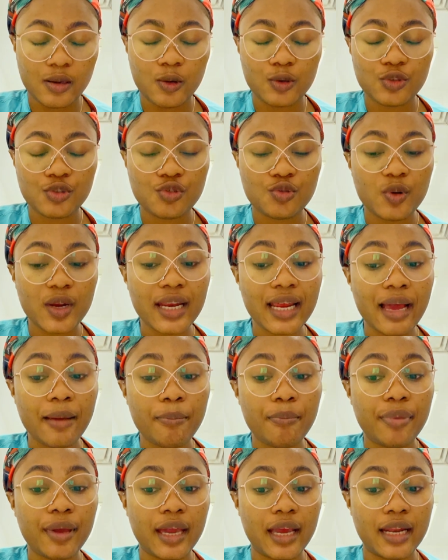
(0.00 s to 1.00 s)
Australia
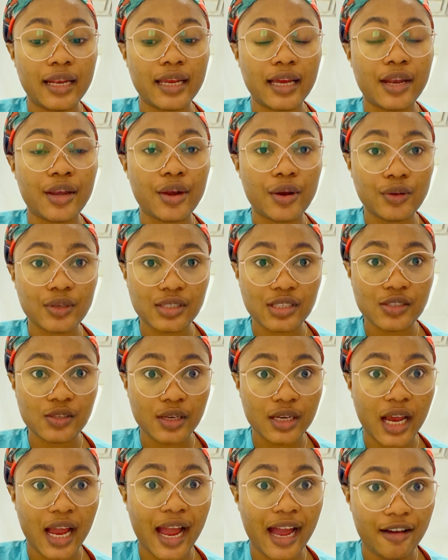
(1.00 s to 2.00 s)
pay their nurses
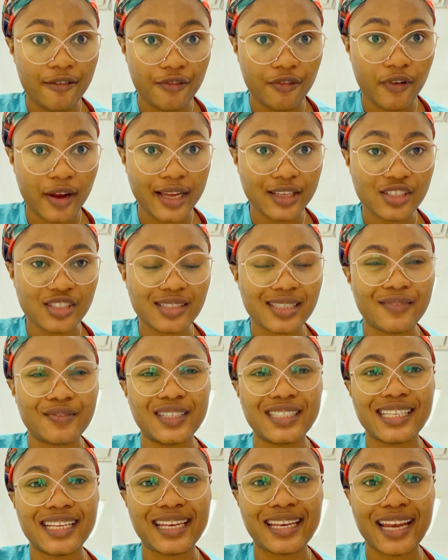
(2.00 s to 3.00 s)
on an average
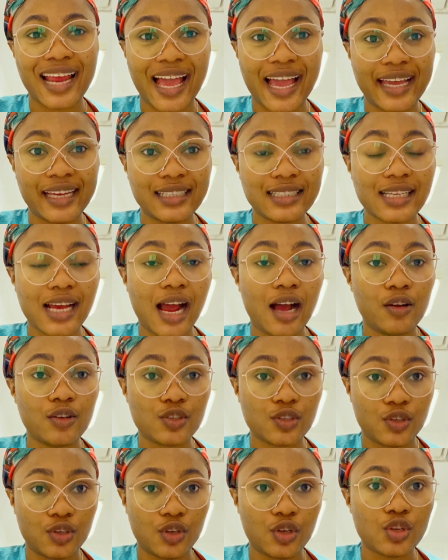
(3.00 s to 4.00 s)

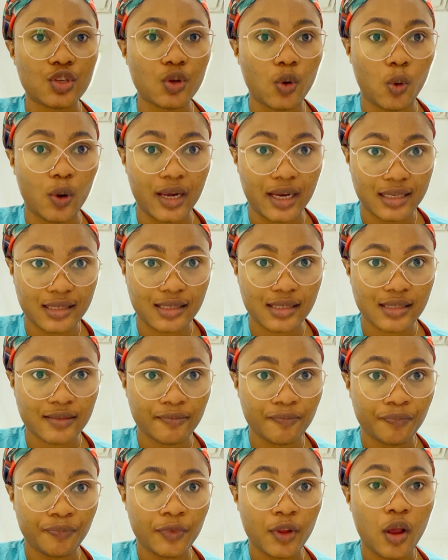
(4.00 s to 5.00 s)
$79,000
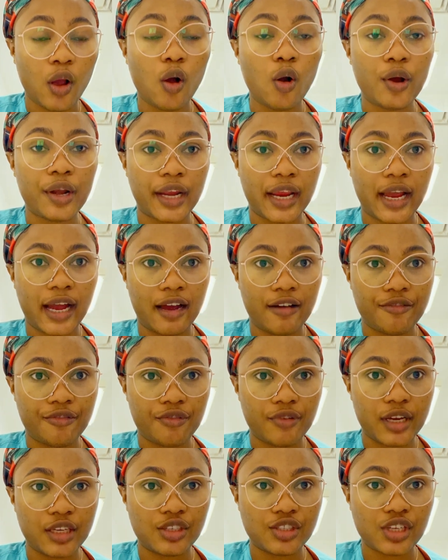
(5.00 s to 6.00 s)
on an
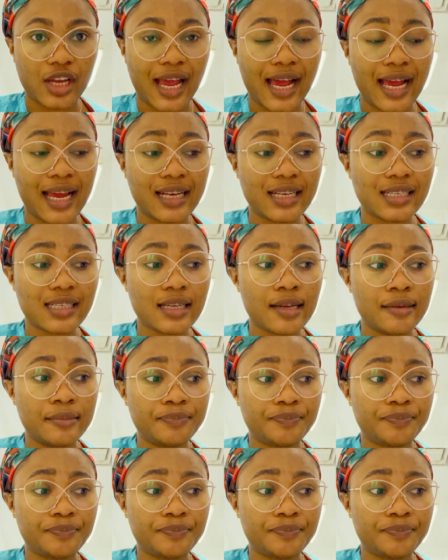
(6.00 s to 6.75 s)
average, and